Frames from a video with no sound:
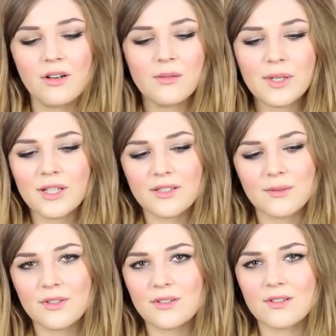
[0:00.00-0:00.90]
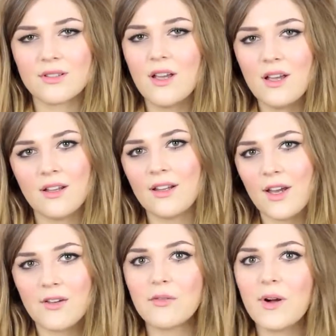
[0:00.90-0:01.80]
it because it was just
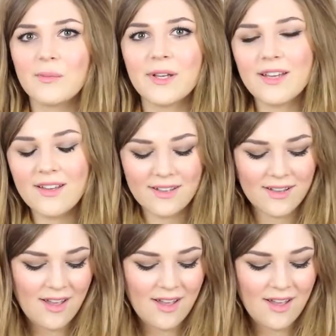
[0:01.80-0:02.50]
like overwhelming.